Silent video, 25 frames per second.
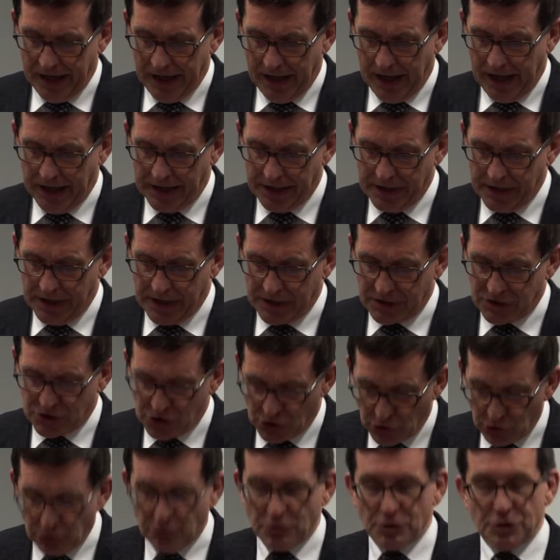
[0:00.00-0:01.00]
And
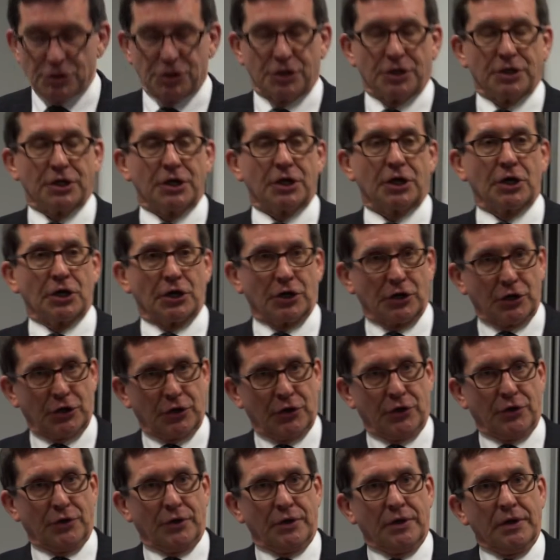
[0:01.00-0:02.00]
exclusion can
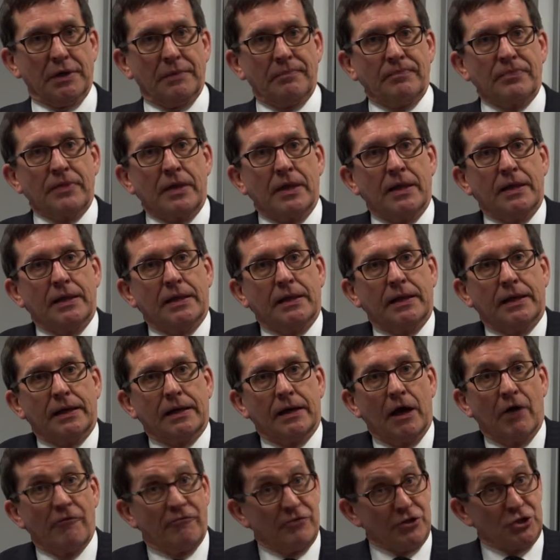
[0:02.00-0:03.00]
occur
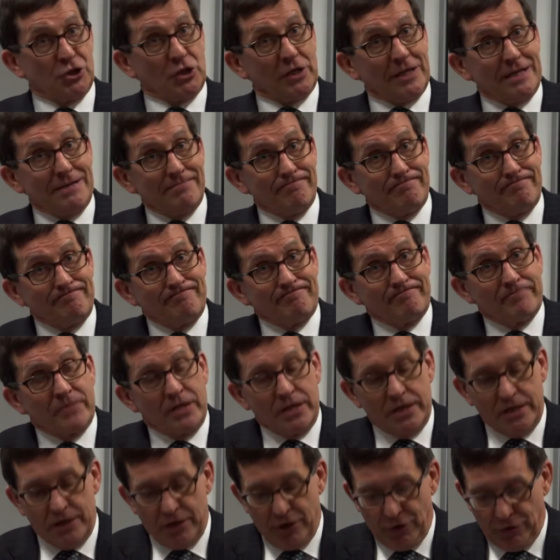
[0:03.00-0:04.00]
officially
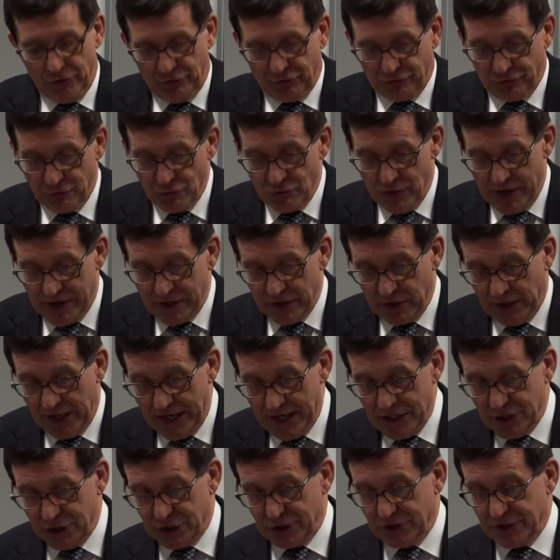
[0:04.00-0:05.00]
through
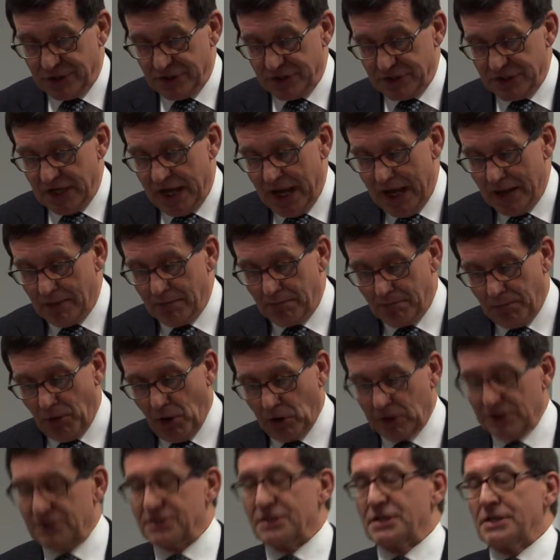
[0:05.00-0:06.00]
regulations and
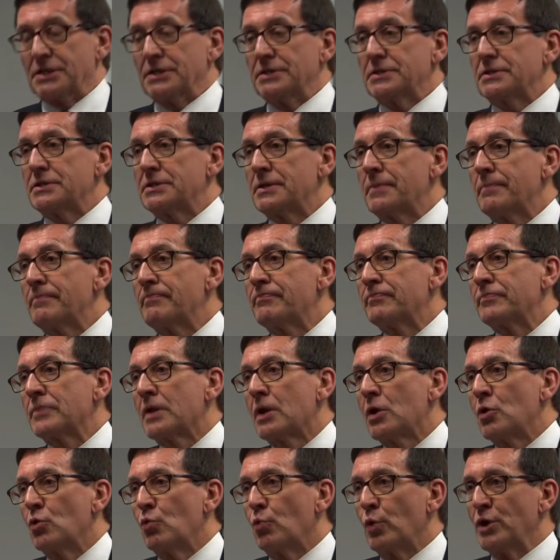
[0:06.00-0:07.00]
policies
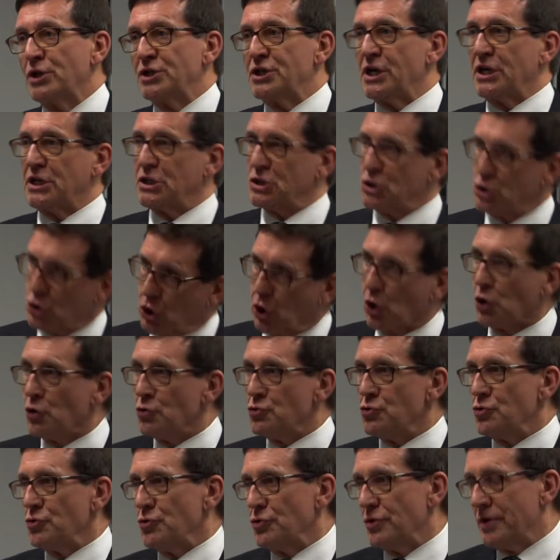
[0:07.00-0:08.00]
which
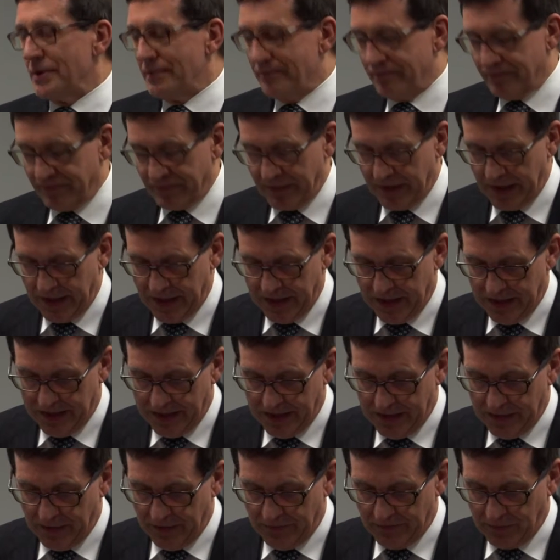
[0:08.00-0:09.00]
exclude
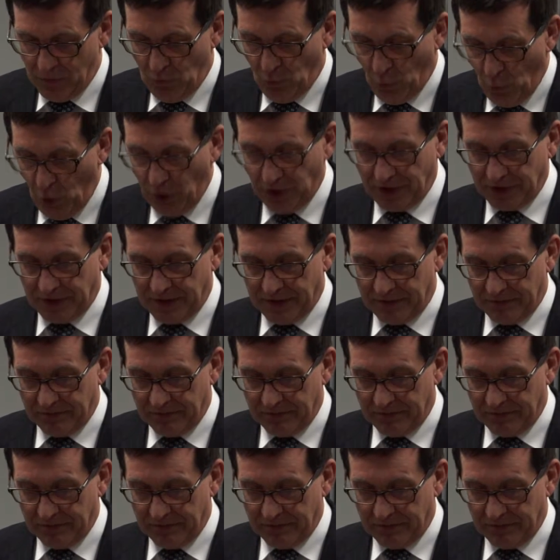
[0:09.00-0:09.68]
what,